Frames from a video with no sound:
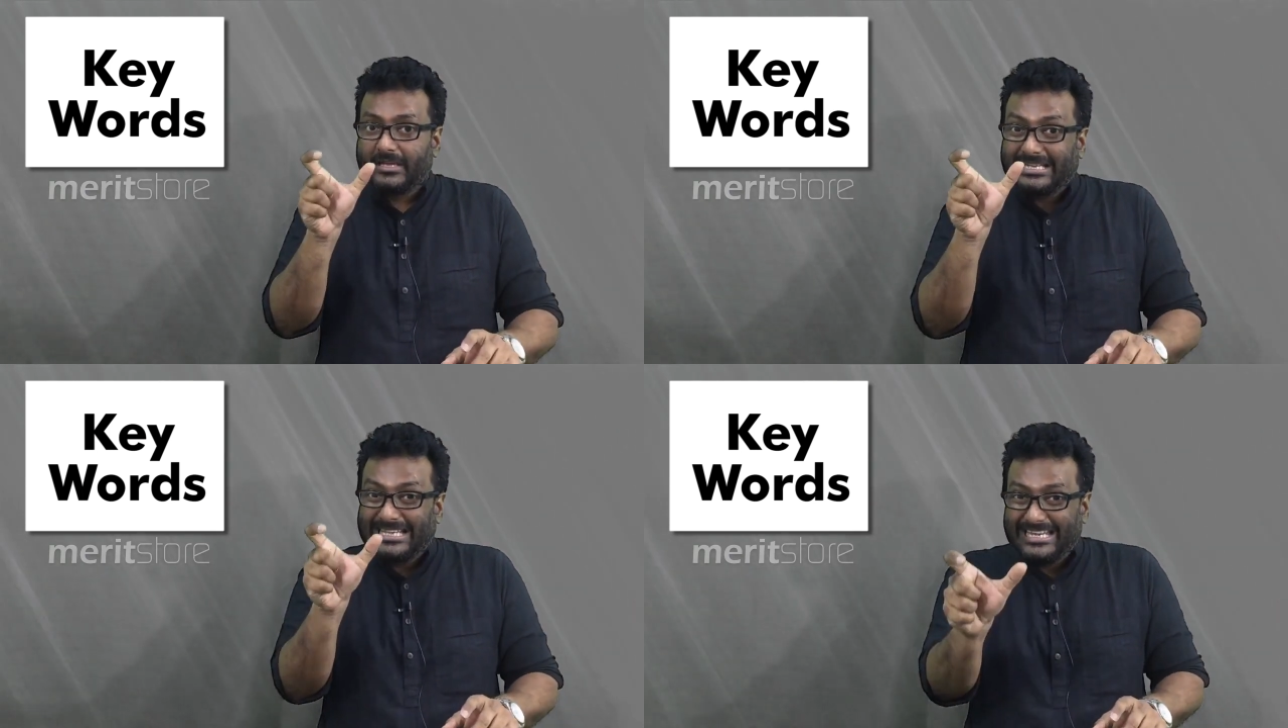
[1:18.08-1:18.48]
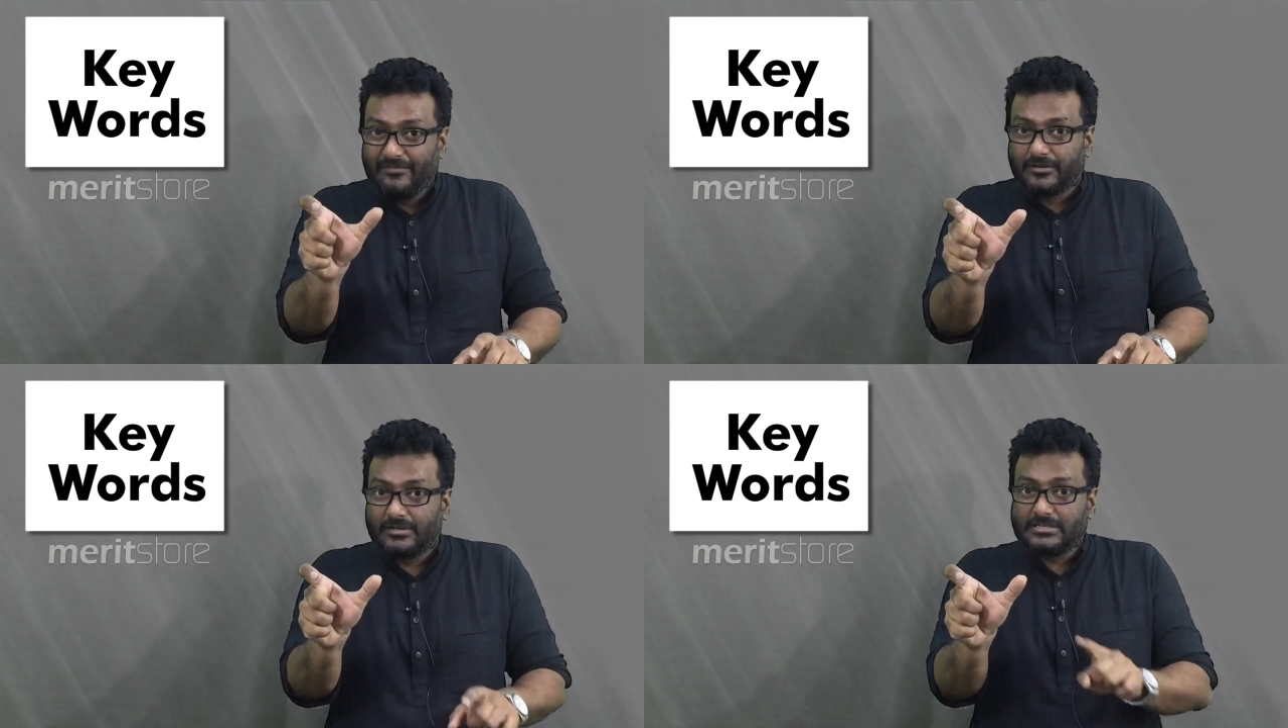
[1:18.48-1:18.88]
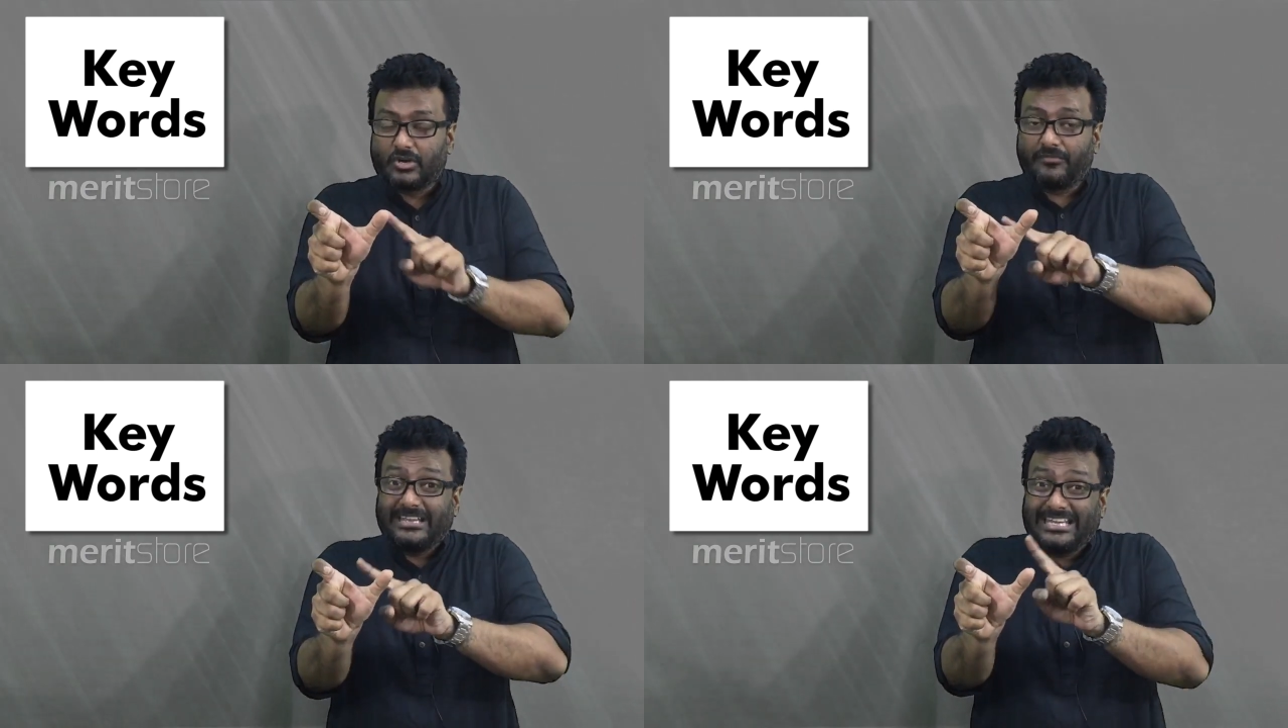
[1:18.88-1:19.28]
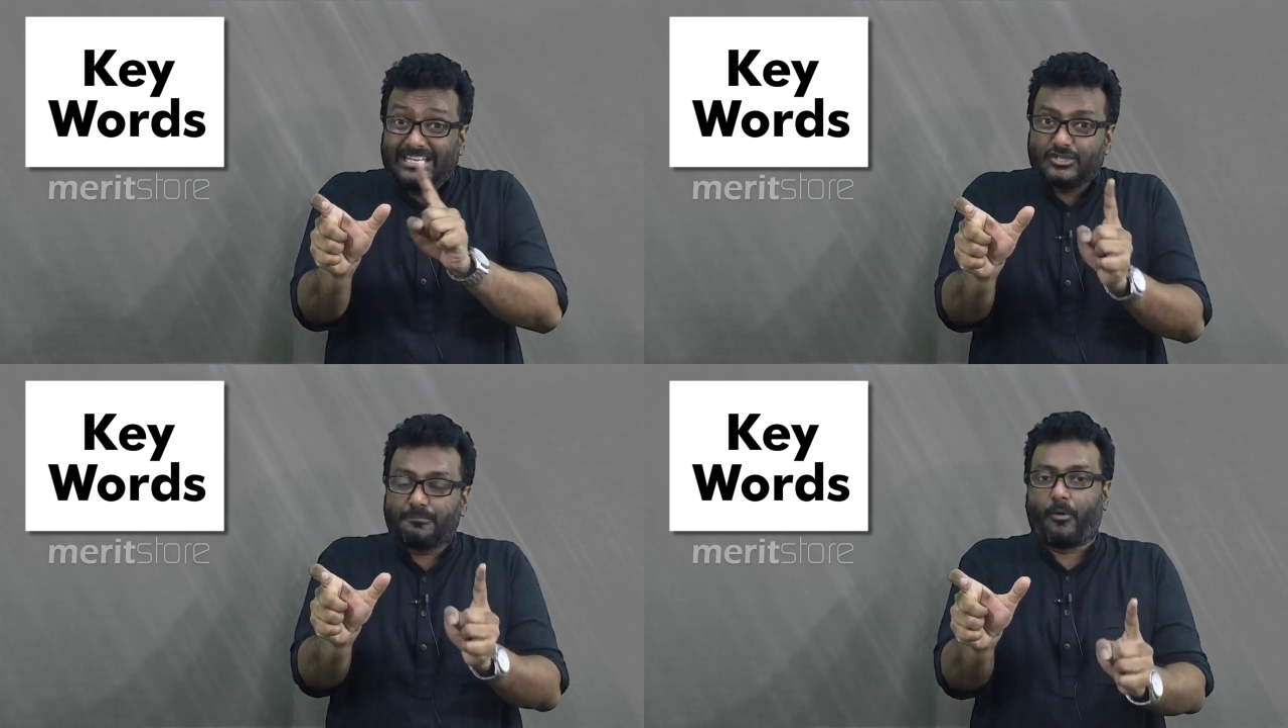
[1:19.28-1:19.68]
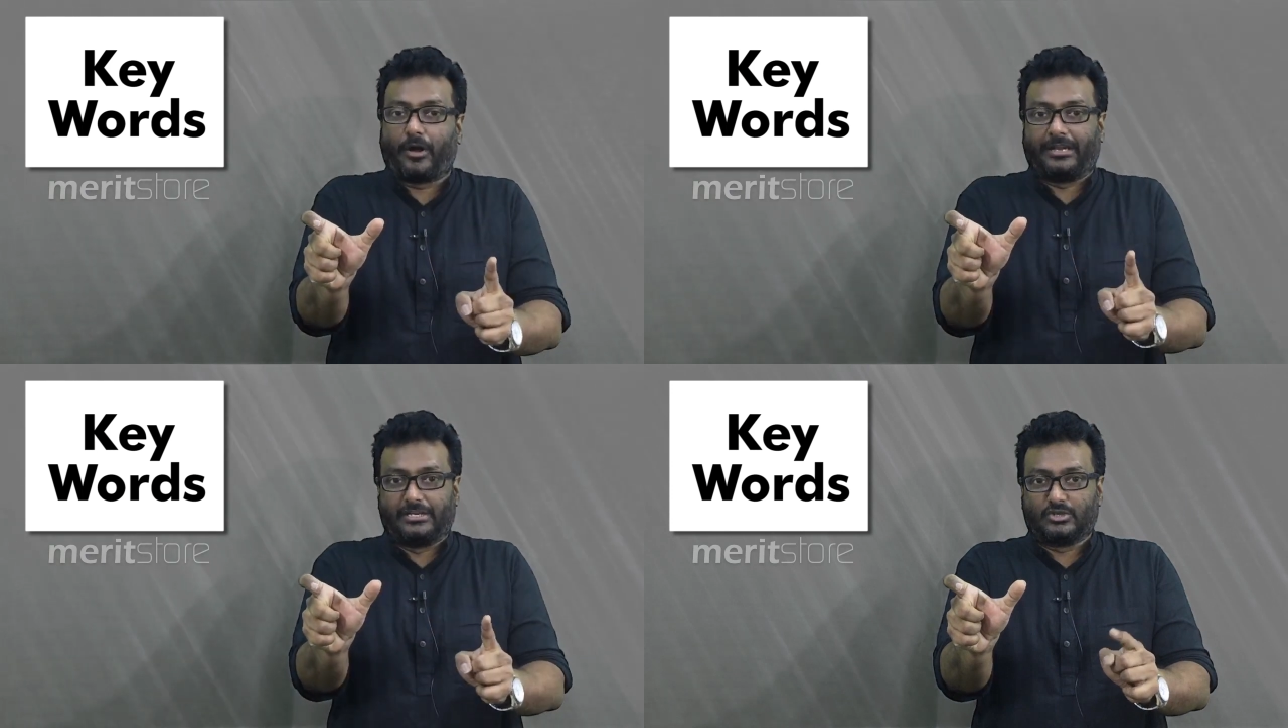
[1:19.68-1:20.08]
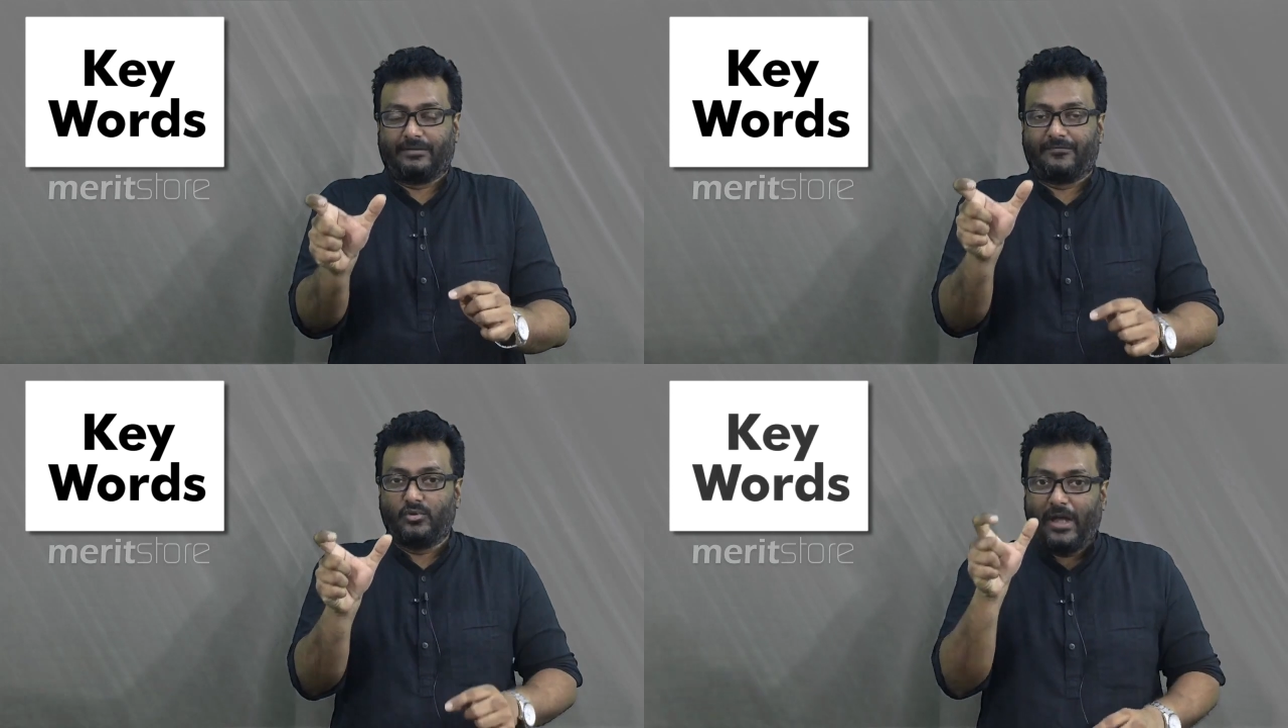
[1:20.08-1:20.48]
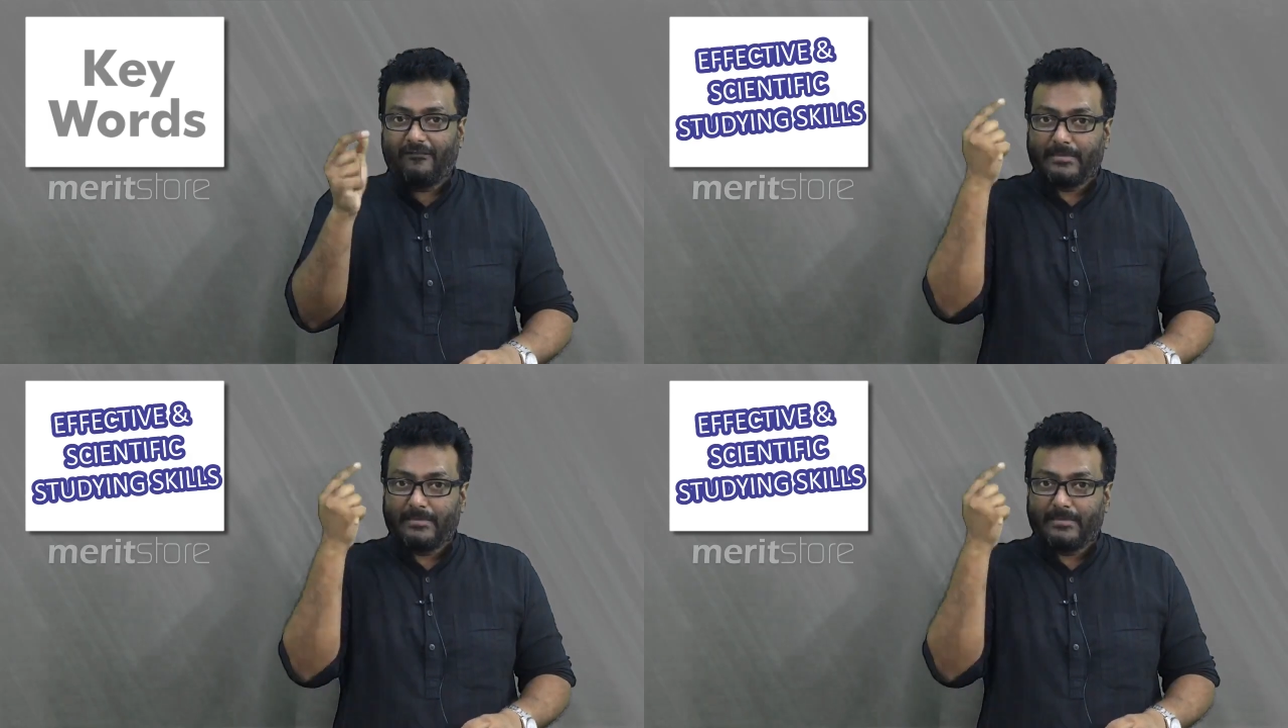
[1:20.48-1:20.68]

the keywords of each point. So if you have